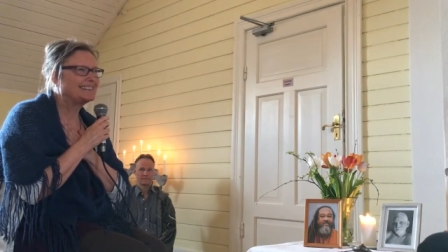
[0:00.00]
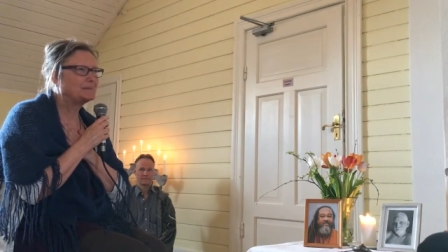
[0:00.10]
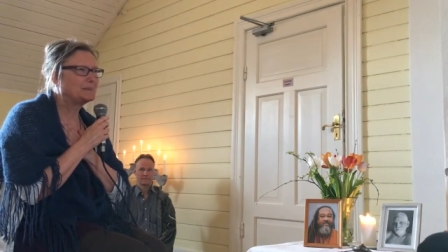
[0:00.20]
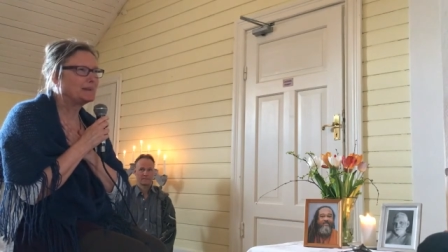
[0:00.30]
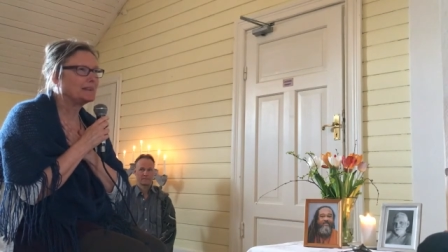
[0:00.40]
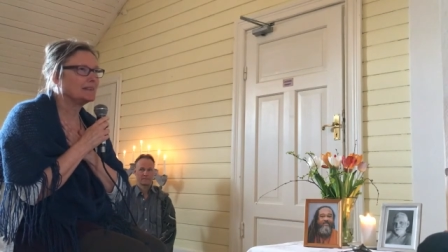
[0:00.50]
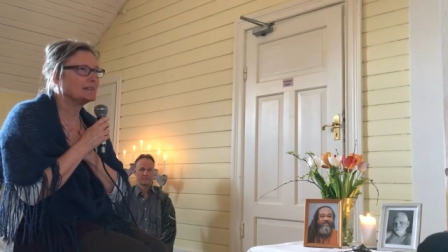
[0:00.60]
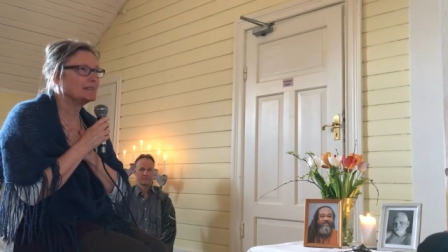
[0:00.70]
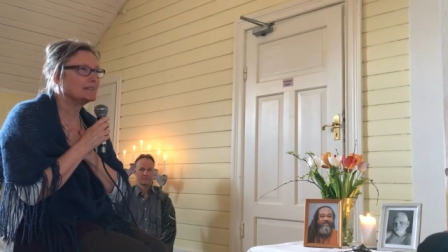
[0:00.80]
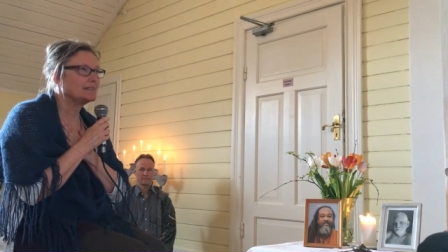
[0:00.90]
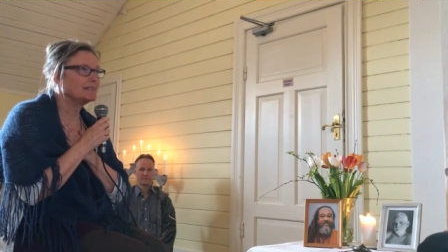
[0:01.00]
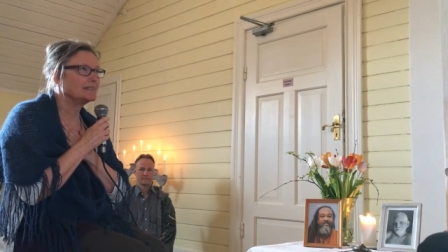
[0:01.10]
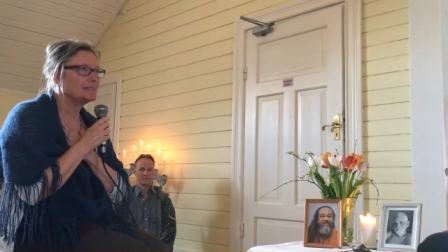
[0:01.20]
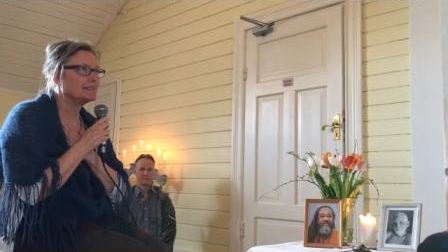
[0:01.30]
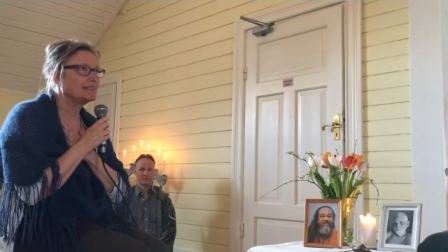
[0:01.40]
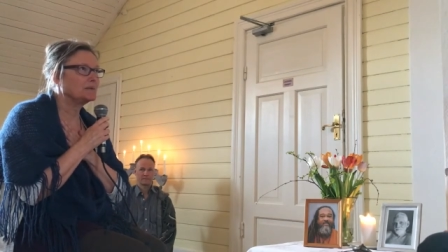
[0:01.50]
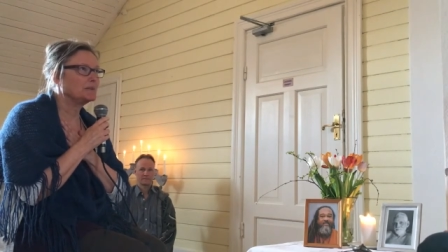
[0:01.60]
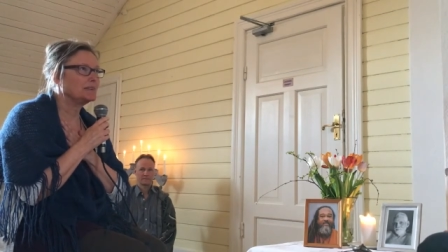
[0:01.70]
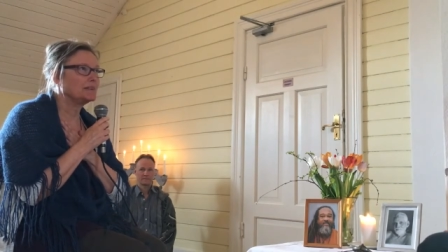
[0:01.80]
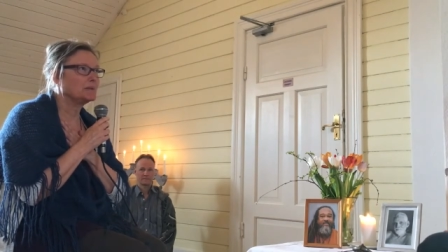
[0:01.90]
because in,
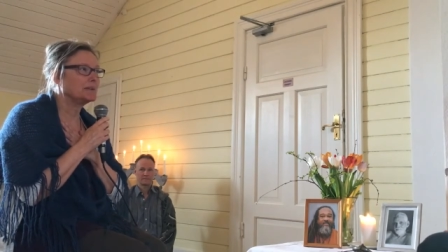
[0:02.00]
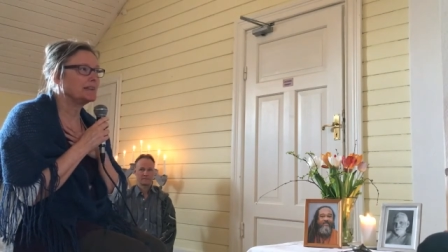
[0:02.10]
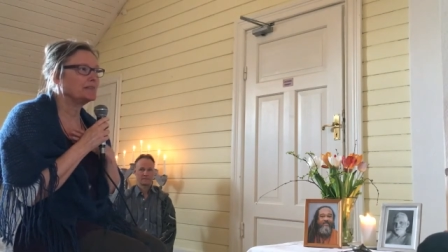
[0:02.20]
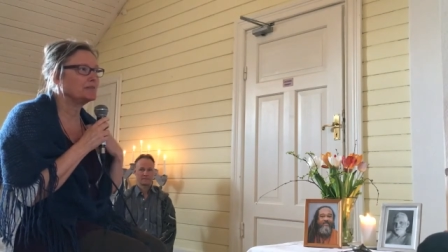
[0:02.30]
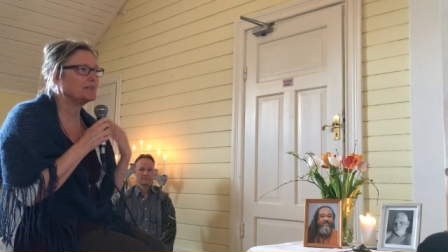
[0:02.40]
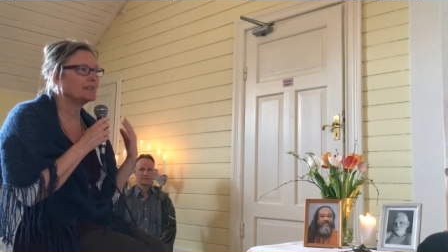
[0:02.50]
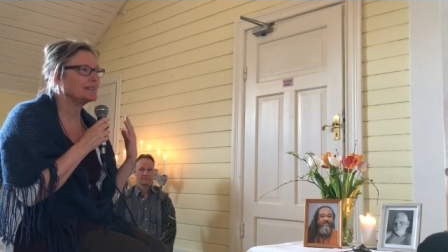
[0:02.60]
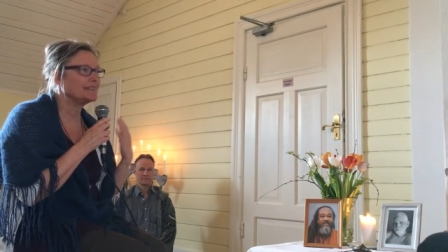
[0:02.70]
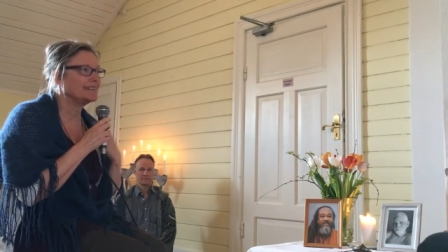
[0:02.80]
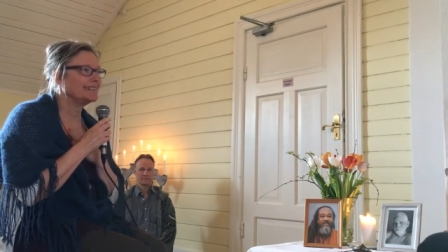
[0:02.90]
in a way it feels